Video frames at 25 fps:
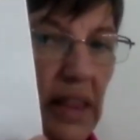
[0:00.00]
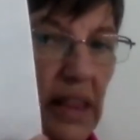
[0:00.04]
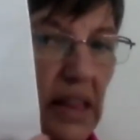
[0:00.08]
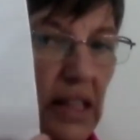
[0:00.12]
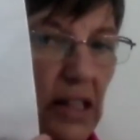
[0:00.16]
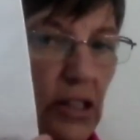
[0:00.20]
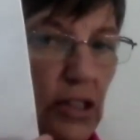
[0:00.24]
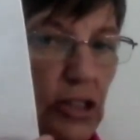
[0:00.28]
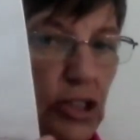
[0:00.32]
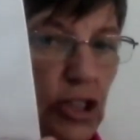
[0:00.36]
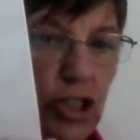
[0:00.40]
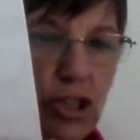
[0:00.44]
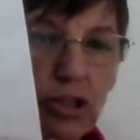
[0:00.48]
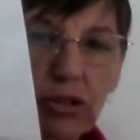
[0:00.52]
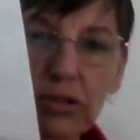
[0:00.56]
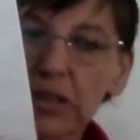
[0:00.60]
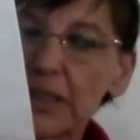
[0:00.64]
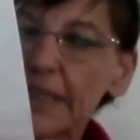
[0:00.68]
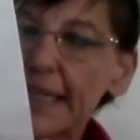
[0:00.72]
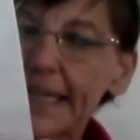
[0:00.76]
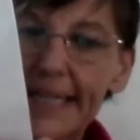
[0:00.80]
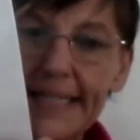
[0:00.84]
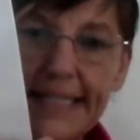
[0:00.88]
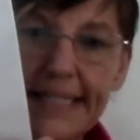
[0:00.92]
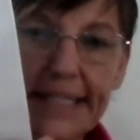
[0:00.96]
little children
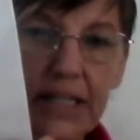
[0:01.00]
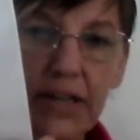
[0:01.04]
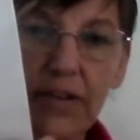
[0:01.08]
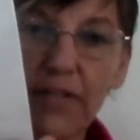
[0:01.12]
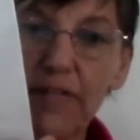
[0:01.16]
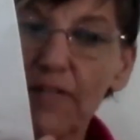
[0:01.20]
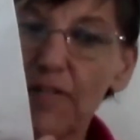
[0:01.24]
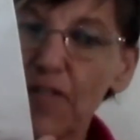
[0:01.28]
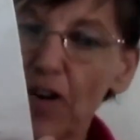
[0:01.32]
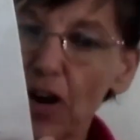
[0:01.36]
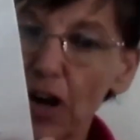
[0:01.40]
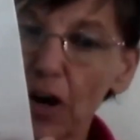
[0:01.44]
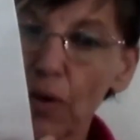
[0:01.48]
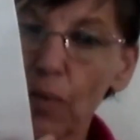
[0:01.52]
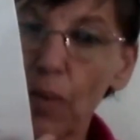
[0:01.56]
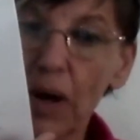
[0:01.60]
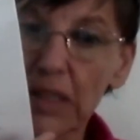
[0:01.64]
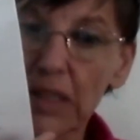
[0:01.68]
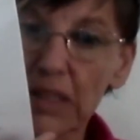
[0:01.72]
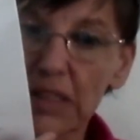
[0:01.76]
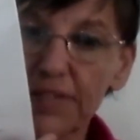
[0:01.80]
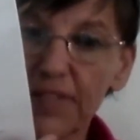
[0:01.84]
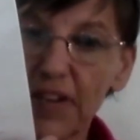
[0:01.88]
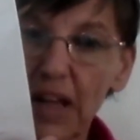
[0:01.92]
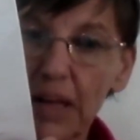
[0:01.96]
isn't very well
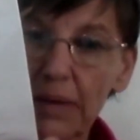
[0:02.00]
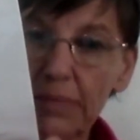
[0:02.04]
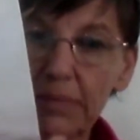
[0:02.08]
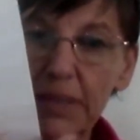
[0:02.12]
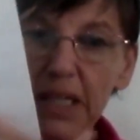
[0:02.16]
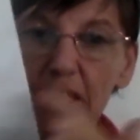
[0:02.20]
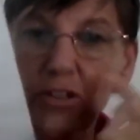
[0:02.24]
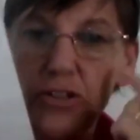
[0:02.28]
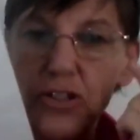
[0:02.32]
developed either,